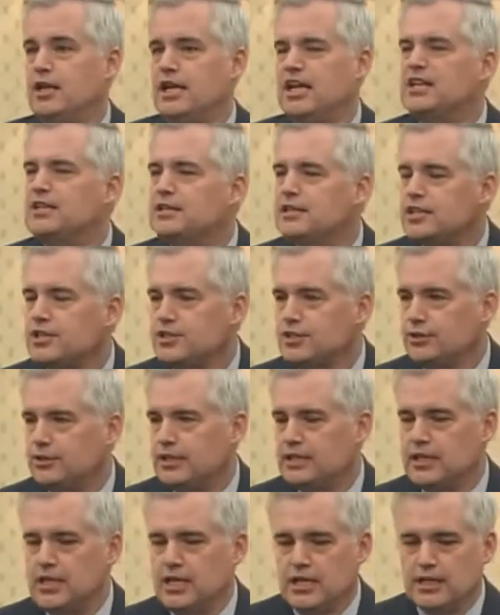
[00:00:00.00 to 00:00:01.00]

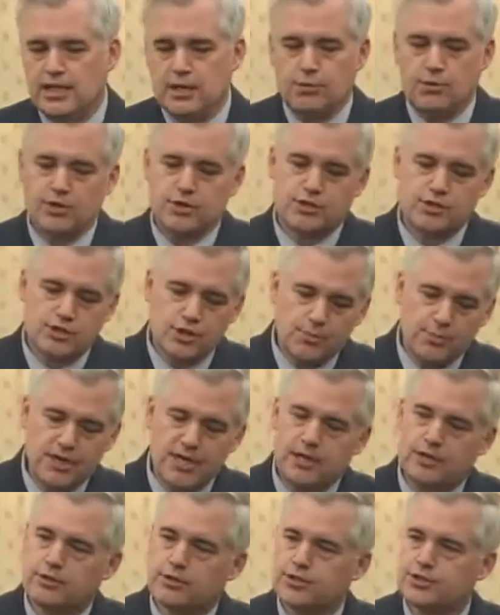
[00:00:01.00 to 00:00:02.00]
initially, there were so
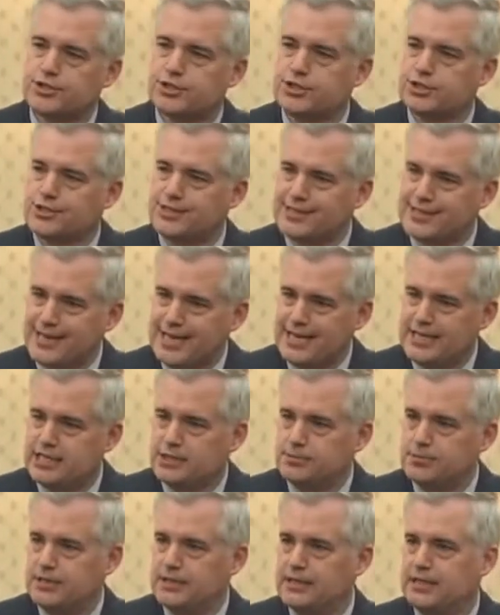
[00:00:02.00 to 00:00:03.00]
many Christian
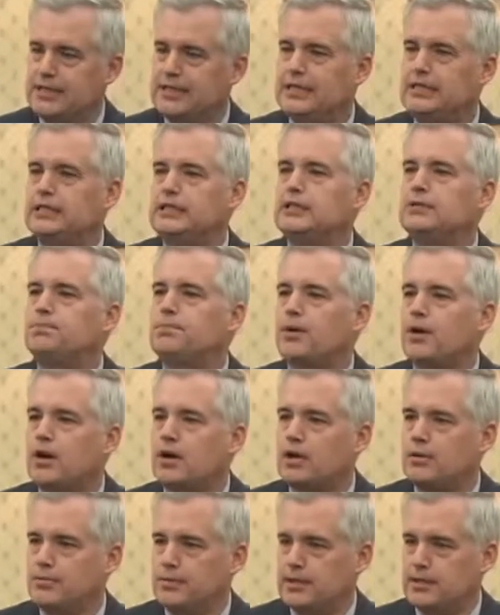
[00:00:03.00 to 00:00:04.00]
statesmen in the
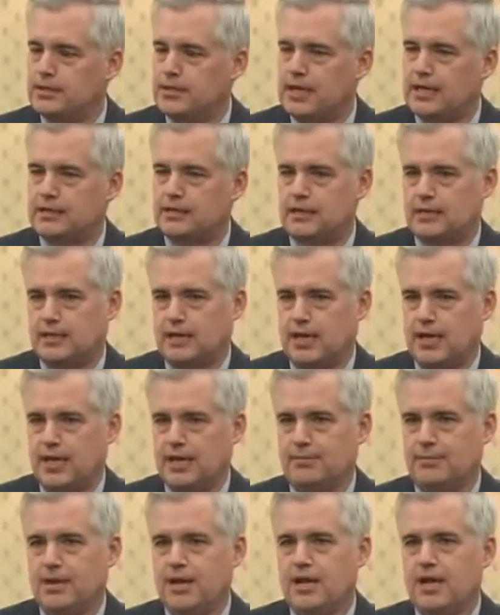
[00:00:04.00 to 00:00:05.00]
Parliament at the
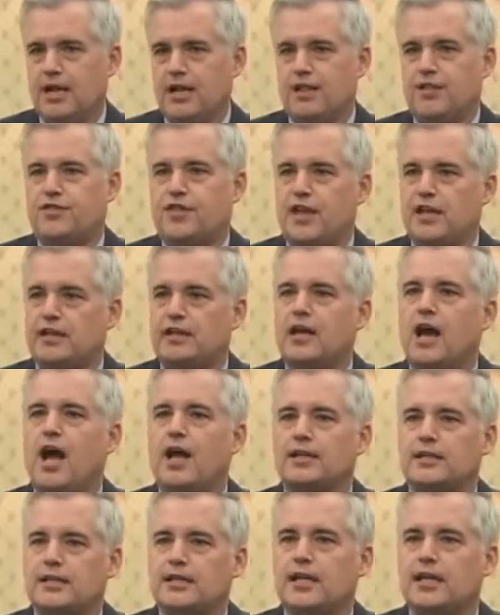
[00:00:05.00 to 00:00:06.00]
time that they
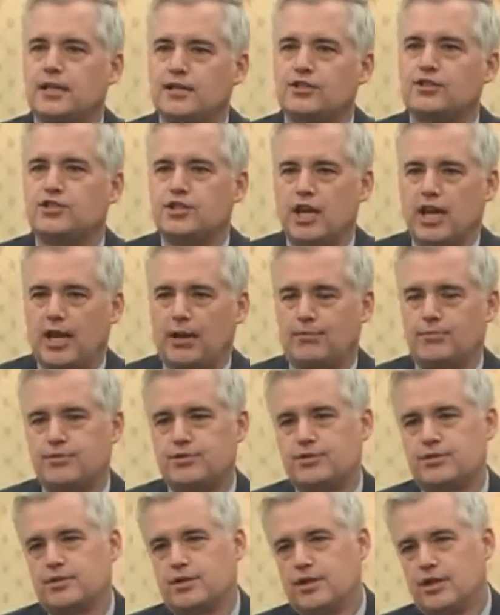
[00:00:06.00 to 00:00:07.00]
got King
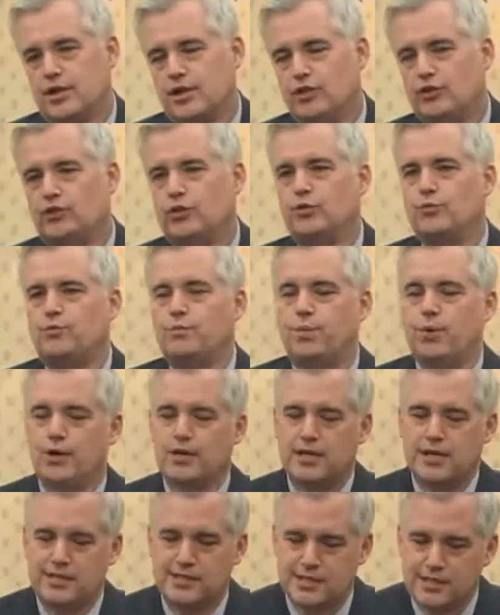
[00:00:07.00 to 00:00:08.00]
James to
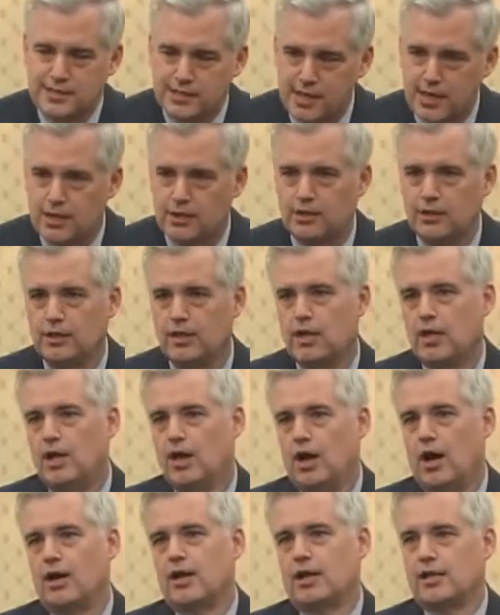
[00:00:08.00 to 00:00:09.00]
put his seal
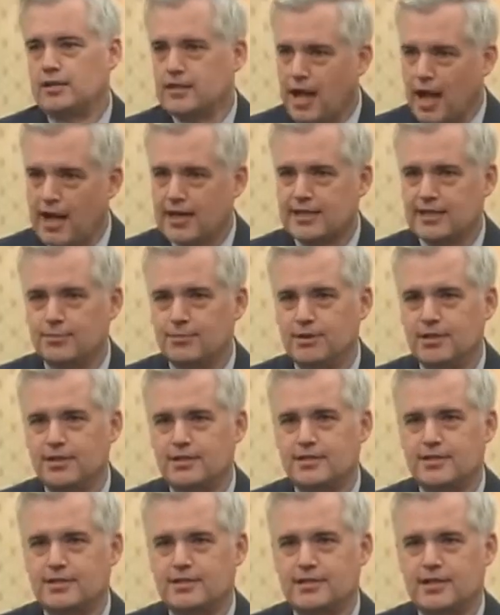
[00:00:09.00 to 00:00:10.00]
on a
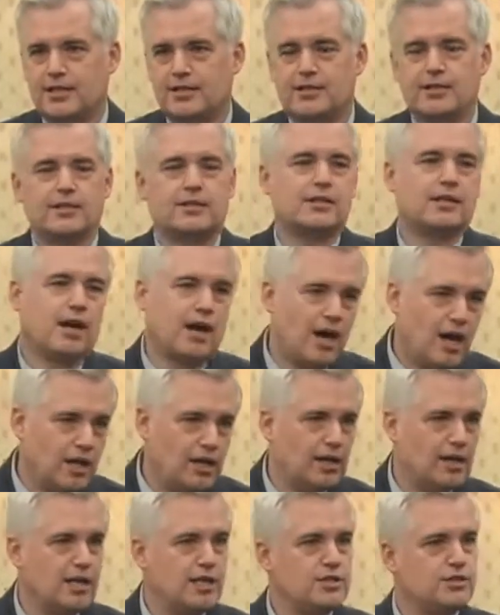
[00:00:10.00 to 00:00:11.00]
document that said the
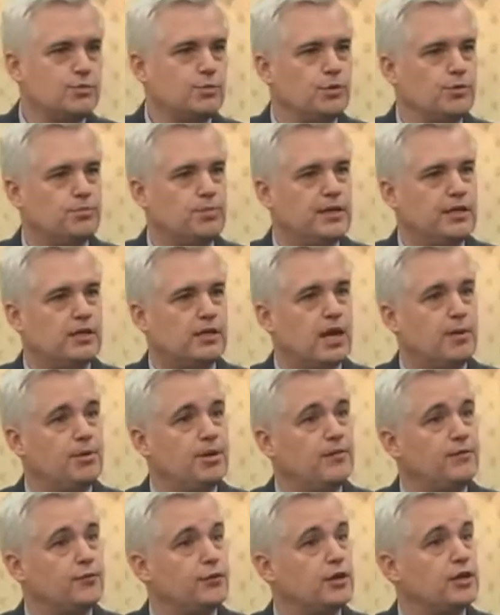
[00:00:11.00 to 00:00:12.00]
colonies would be
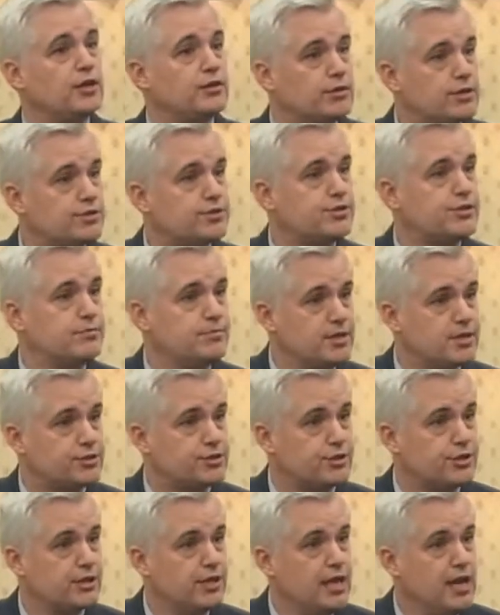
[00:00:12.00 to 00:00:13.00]
coming for a Christian
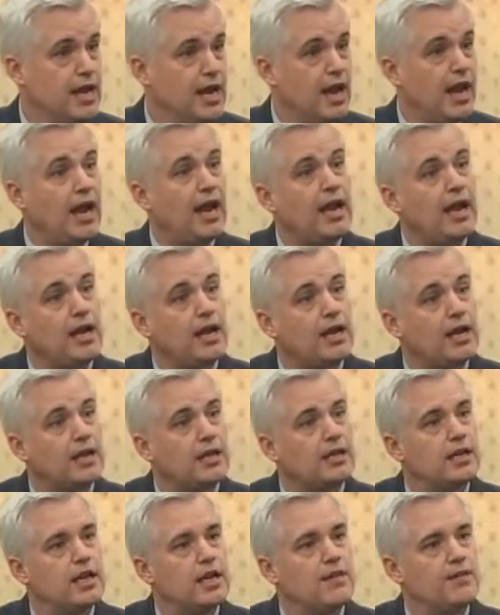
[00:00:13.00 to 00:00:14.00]
mission
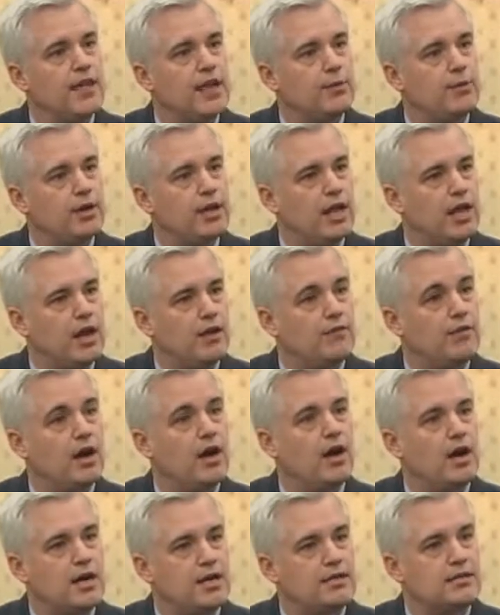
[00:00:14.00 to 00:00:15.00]
and they would have
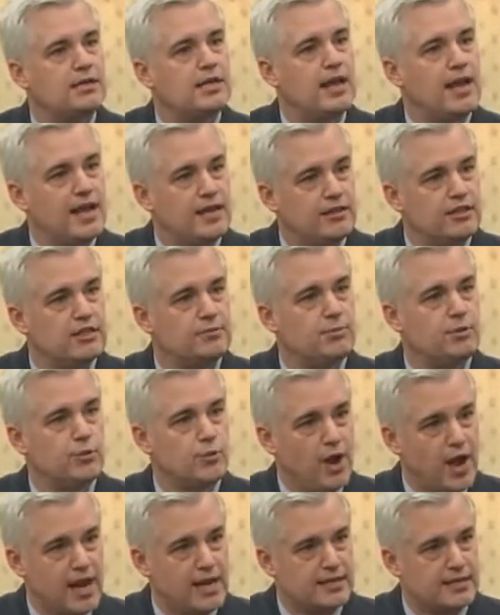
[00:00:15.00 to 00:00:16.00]
unalienable
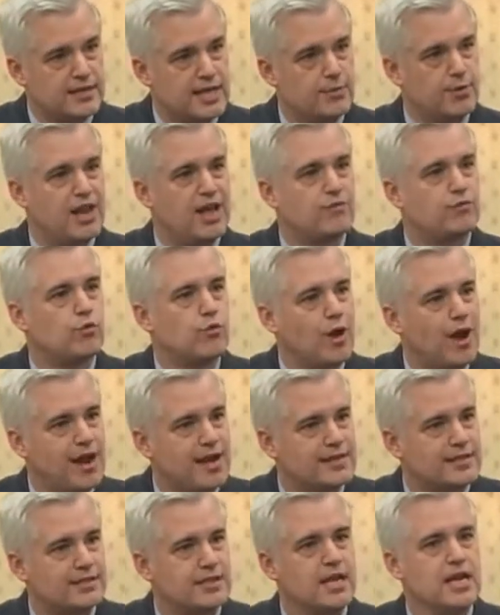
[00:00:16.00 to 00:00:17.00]
rights. They would have
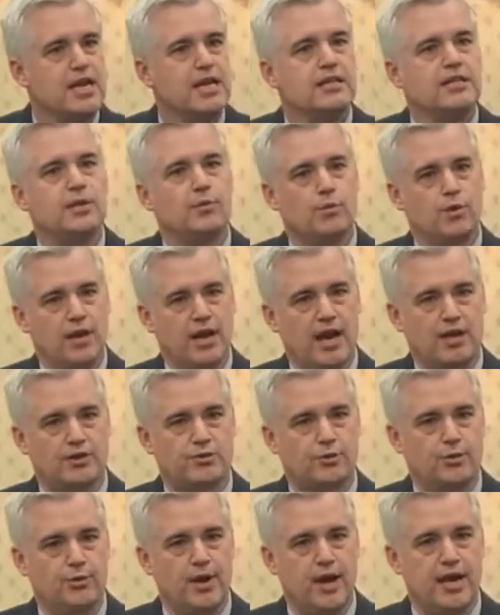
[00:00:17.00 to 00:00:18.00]
rights that were
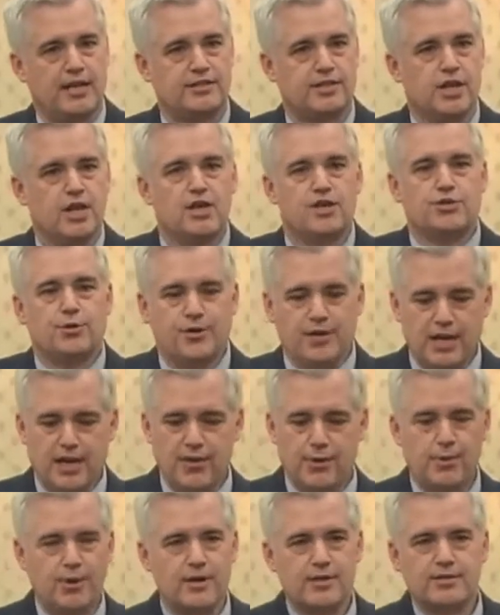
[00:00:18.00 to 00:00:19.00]
natural rights. So in
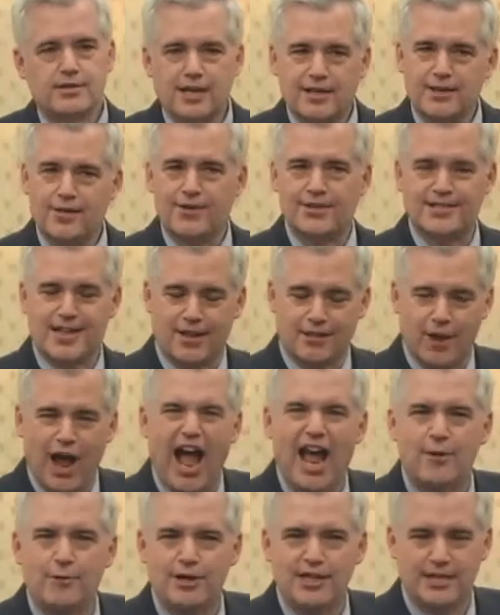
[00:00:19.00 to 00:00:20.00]
other words, now notice how the
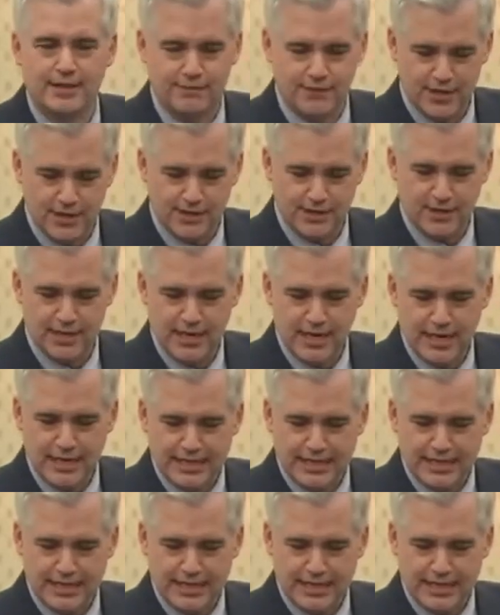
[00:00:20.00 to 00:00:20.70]
irony of this.